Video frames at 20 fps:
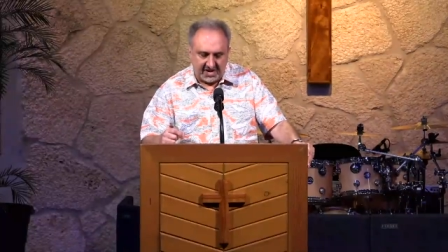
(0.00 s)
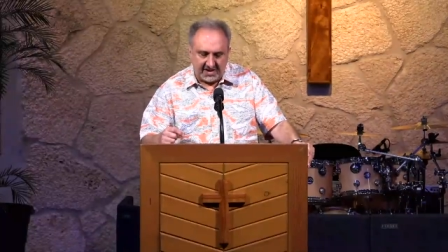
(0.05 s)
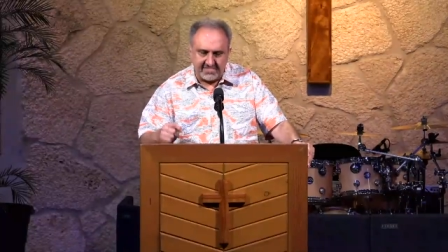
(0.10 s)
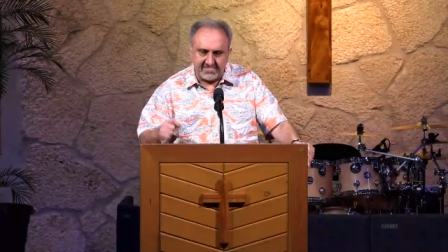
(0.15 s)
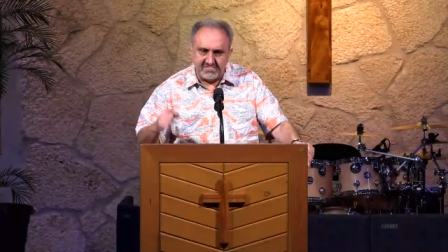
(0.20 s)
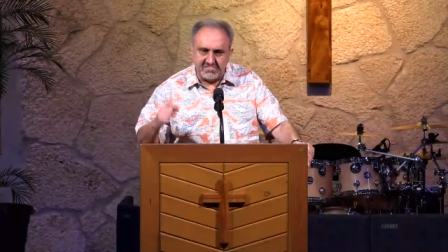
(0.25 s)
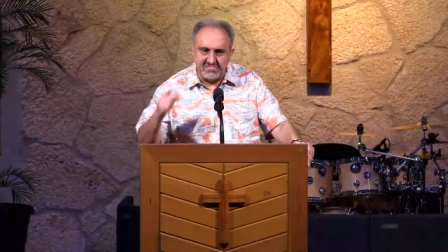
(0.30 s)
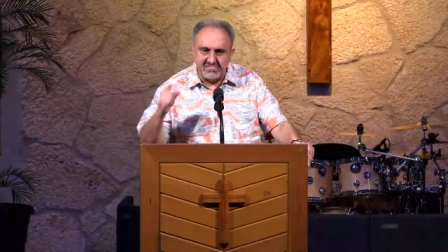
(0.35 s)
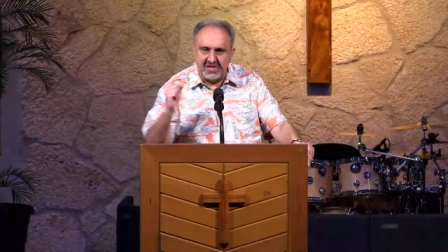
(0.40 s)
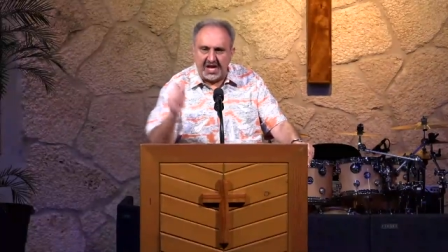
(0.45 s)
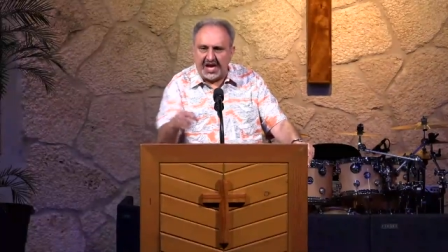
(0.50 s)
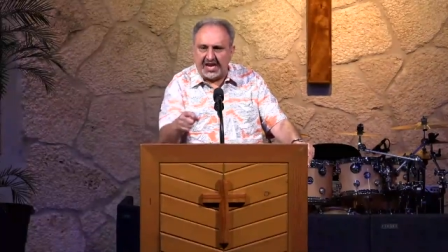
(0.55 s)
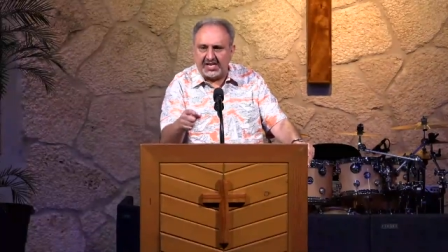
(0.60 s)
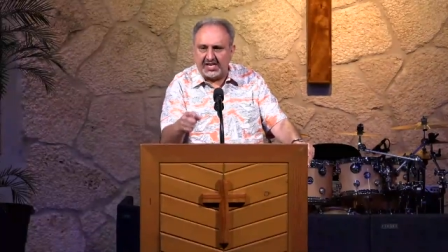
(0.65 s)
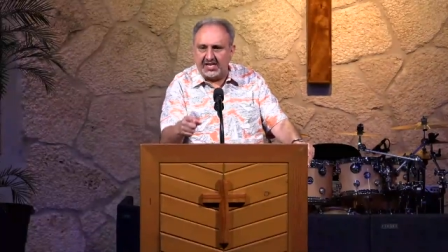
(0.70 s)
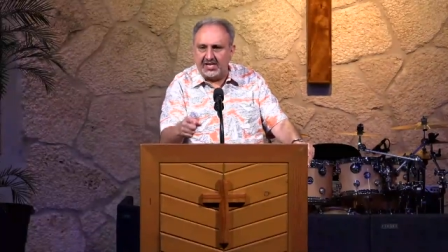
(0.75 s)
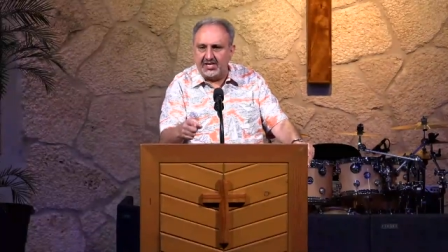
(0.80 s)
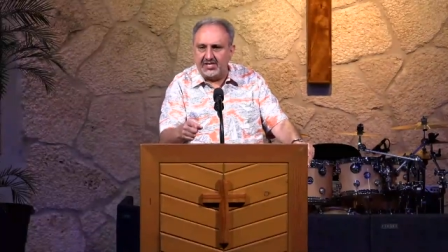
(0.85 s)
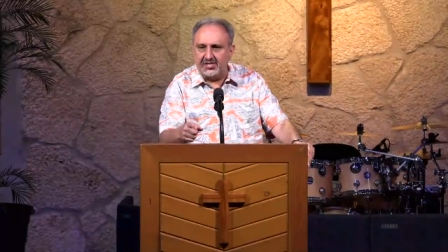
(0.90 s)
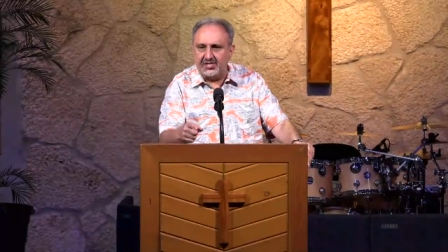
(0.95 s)
I'm
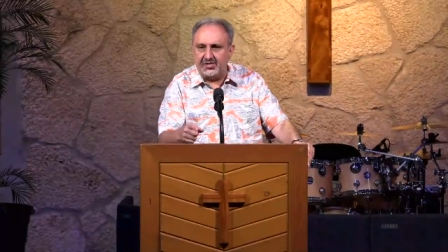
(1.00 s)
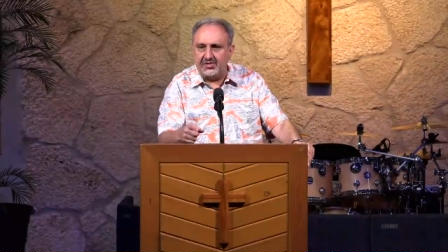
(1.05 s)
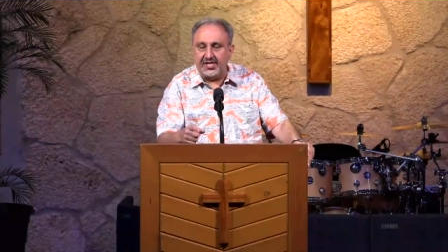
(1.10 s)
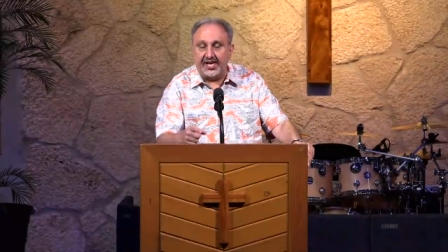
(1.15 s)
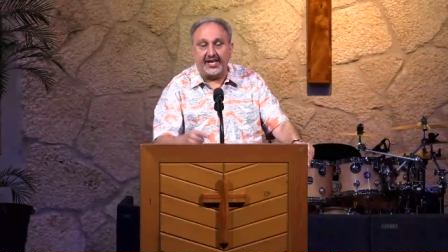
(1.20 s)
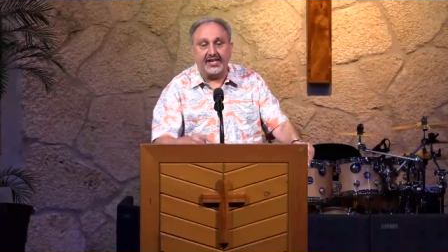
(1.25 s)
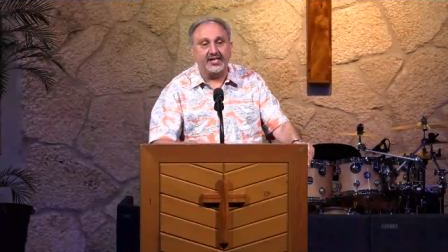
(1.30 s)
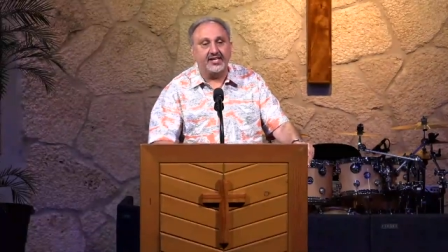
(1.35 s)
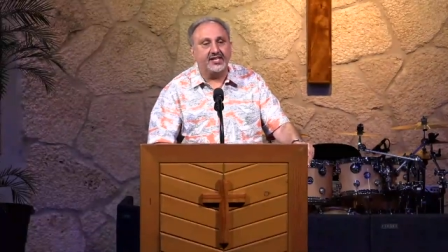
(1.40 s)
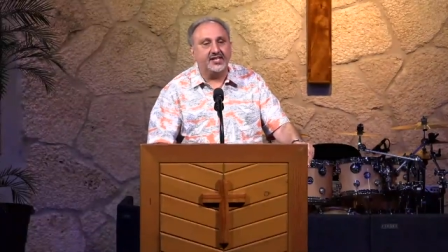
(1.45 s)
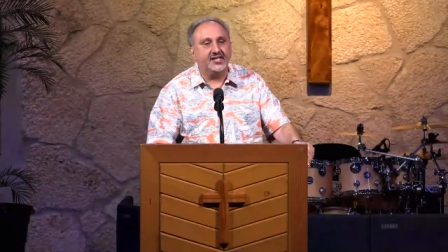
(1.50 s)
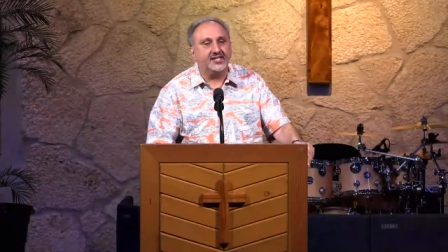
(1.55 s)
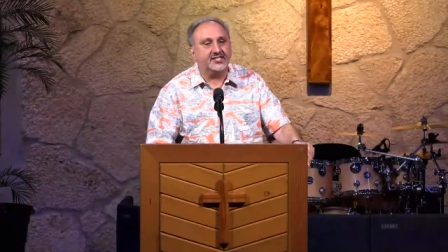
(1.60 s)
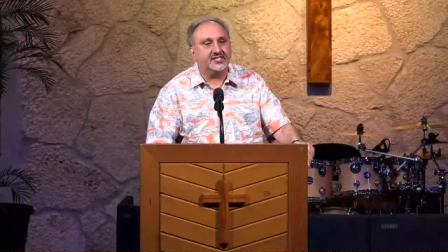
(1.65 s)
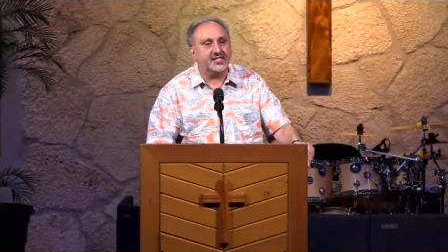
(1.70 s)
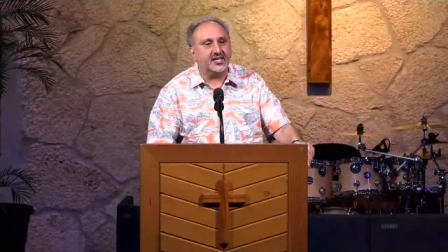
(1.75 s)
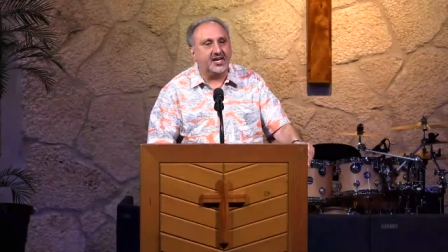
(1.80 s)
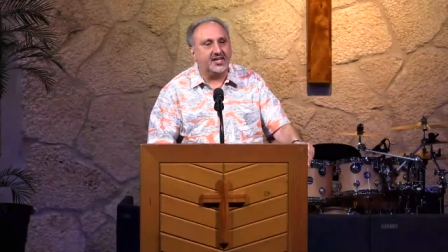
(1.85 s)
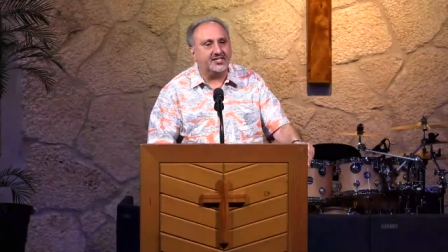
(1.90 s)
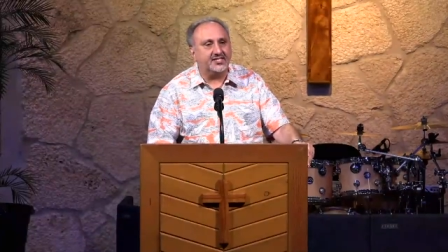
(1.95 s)
not going to do that.
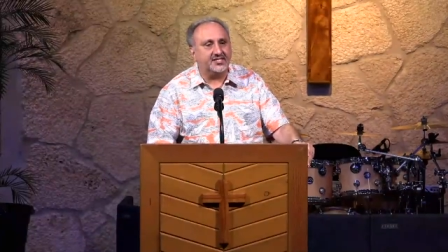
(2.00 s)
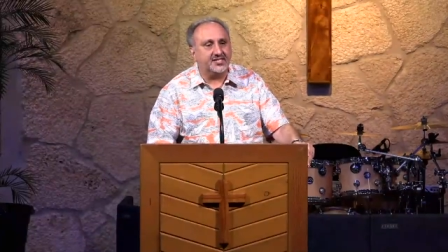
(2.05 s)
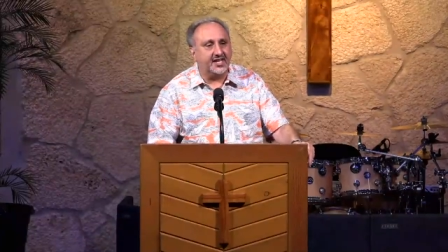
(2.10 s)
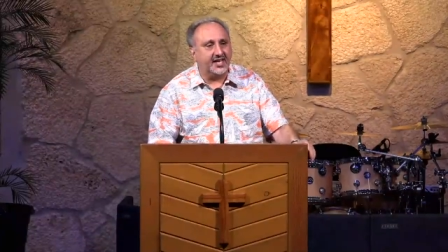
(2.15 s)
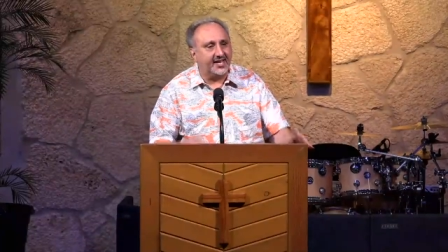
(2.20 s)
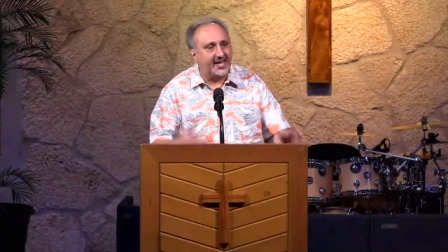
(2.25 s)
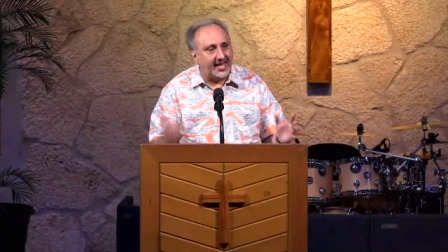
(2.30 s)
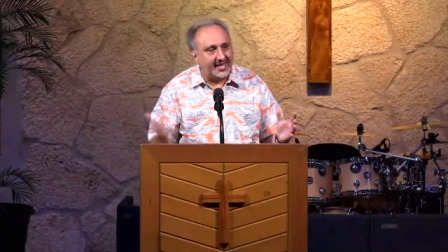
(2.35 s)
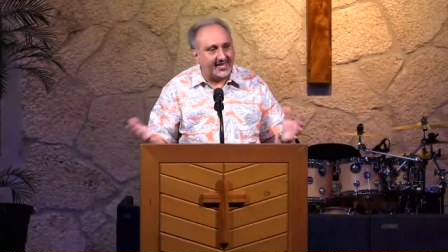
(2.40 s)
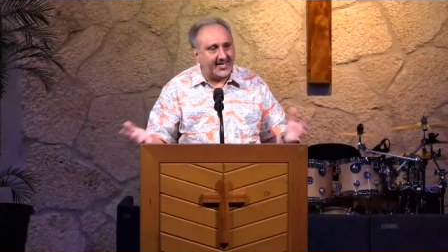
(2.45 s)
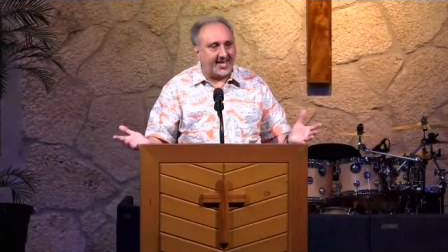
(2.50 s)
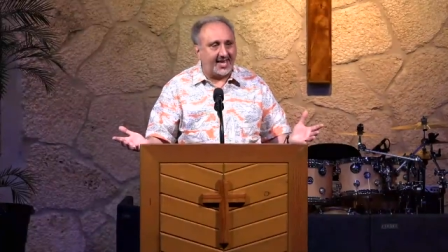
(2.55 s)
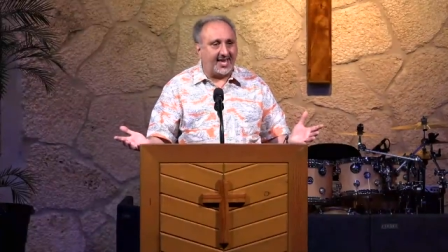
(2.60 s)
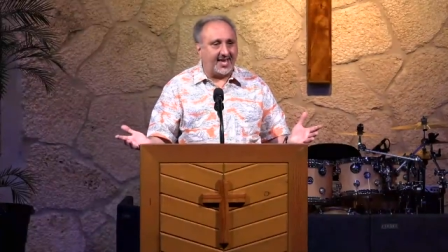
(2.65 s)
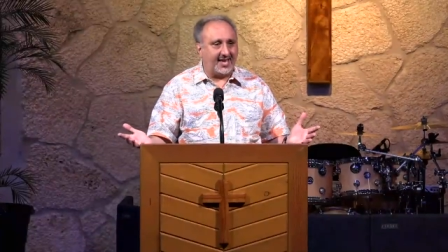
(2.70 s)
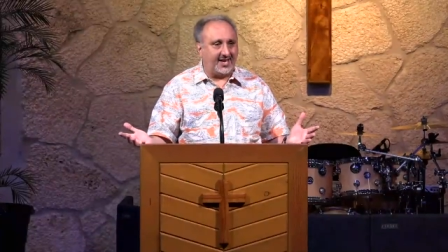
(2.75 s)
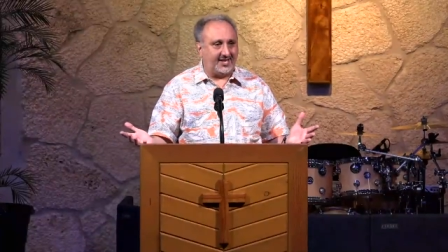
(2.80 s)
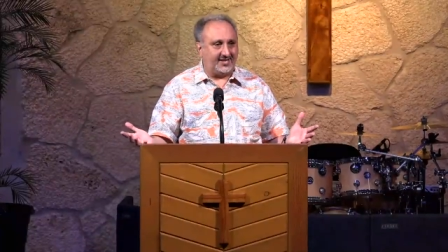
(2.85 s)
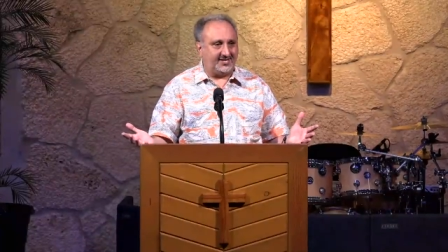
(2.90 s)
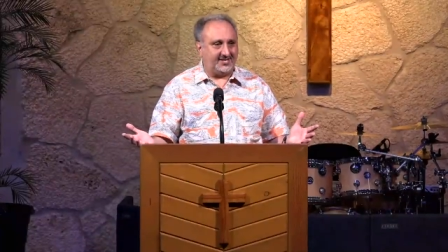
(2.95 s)
It's God saying, I
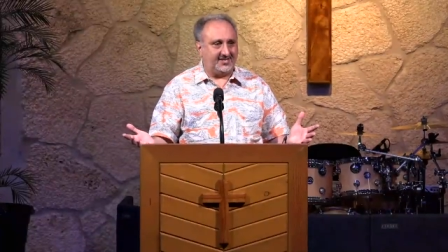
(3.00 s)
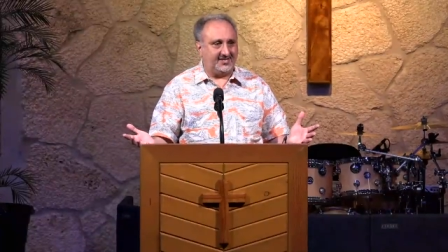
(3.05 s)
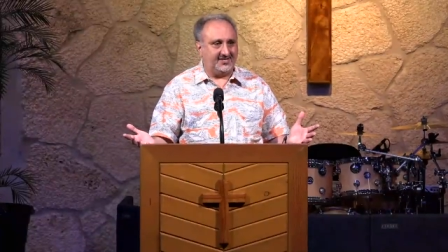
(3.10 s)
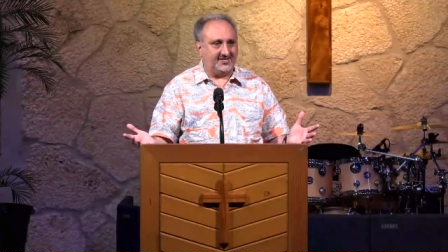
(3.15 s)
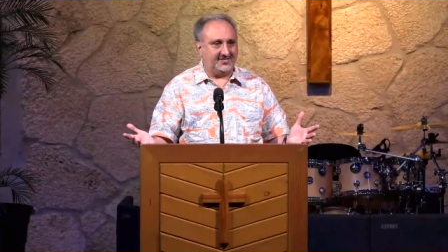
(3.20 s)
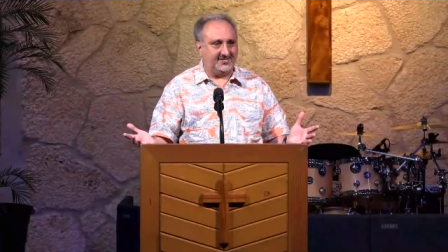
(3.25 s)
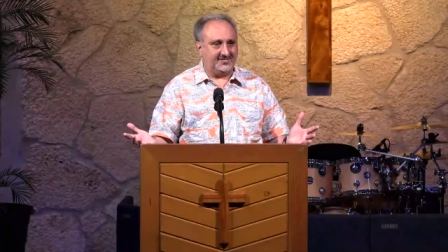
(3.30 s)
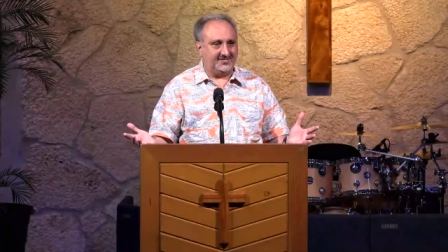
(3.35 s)
can't.